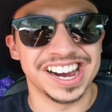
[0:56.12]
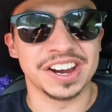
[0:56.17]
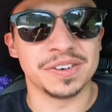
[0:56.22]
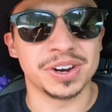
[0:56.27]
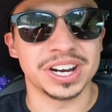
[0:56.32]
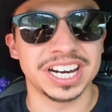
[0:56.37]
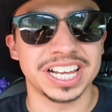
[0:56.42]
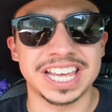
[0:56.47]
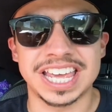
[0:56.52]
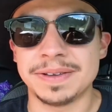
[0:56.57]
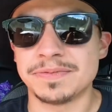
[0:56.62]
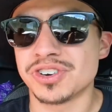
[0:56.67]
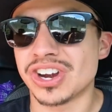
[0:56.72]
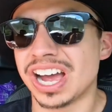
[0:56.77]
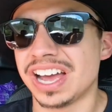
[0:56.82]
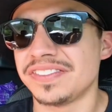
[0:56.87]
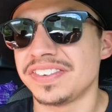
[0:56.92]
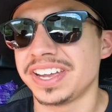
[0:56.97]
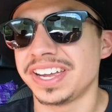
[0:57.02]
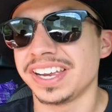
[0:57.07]
right, we're gonna keep
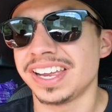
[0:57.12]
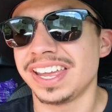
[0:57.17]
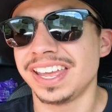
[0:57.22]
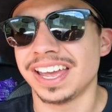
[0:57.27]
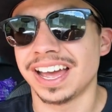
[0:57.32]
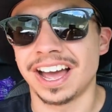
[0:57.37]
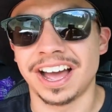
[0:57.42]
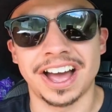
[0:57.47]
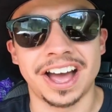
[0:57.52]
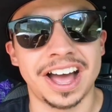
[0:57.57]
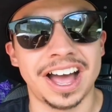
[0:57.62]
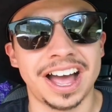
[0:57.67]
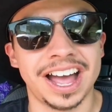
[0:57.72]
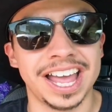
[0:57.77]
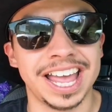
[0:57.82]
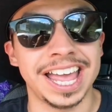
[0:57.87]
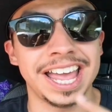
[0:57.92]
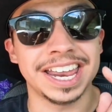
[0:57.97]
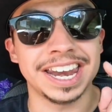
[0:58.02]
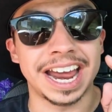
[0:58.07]
driving,
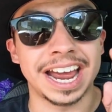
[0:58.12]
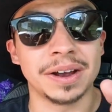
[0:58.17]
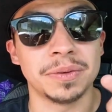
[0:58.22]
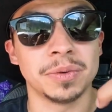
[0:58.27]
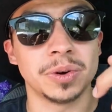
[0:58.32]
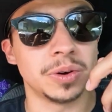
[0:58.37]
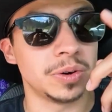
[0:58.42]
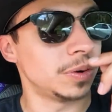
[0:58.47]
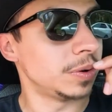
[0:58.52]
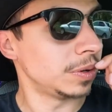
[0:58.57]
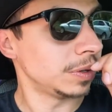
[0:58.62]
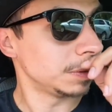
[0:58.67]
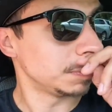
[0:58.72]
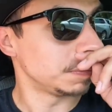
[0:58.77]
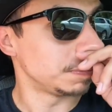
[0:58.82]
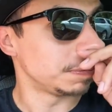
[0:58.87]
and I will